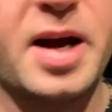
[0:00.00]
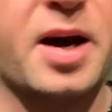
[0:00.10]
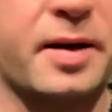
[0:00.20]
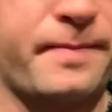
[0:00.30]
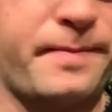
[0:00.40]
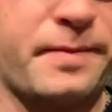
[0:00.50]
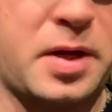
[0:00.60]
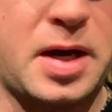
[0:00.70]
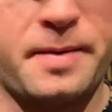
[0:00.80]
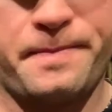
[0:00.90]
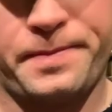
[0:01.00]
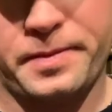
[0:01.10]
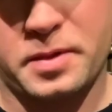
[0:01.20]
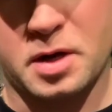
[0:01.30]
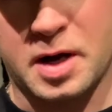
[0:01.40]
on, okay?
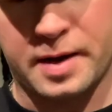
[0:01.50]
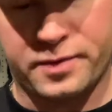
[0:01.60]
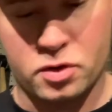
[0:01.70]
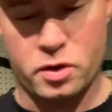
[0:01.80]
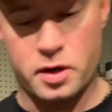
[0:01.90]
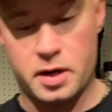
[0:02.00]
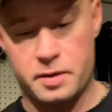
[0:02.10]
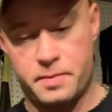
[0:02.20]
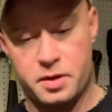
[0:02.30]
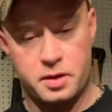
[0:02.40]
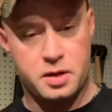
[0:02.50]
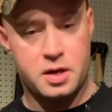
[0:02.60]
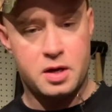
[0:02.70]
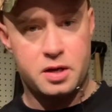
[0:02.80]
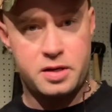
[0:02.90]
All right, so you're gonna
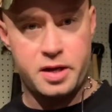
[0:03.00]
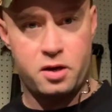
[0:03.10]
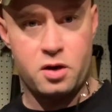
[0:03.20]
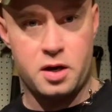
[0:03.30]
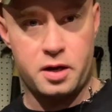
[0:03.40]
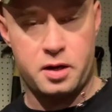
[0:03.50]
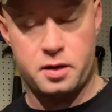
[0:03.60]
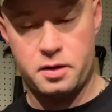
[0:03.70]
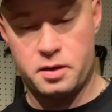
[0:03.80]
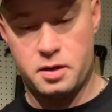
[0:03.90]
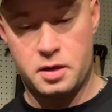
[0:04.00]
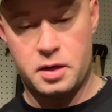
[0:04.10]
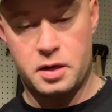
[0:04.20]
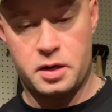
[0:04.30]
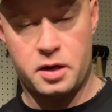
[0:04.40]
take your hook
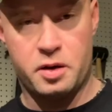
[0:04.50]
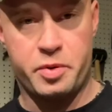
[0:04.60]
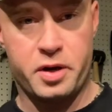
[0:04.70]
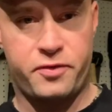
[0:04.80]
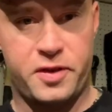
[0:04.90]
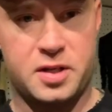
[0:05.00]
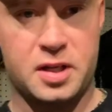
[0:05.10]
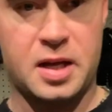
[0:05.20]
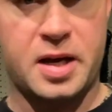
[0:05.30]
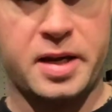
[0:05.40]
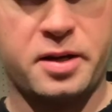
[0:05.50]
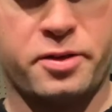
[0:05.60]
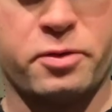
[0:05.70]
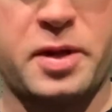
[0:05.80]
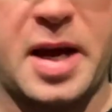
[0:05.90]
and you're gonna put your fishing line
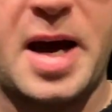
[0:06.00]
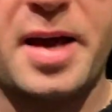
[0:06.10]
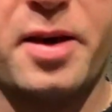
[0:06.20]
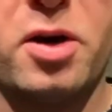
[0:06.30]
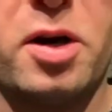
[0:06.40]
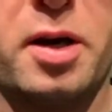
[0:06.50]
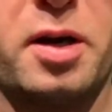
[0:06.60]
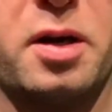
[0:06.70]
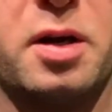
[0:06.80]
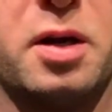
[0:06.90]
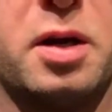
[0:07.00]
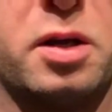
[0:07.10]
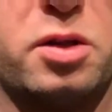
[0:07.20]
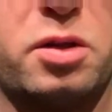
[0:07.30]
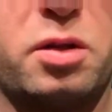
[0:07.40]
through the eye of the hook
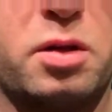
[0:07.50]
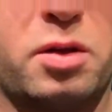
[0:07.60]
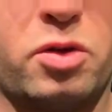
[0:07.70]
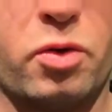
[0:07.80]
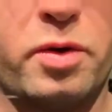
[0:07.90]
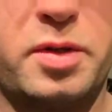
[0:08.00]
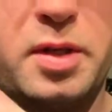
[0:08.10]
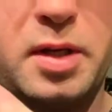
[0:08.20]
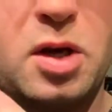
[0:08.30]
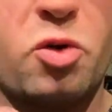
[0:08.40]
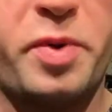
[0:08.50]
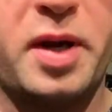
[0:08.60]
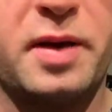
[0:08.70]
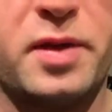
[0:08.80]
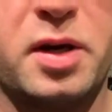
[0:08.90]
towards the
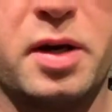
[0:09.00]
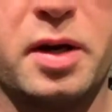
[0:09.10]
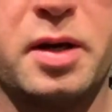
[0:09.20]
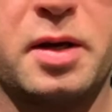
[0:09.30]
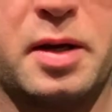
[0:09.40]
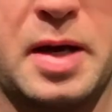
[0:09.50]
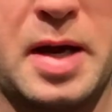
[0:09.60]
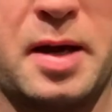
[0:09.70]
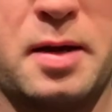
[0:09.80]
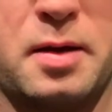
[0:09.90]
opening of the hook, okay?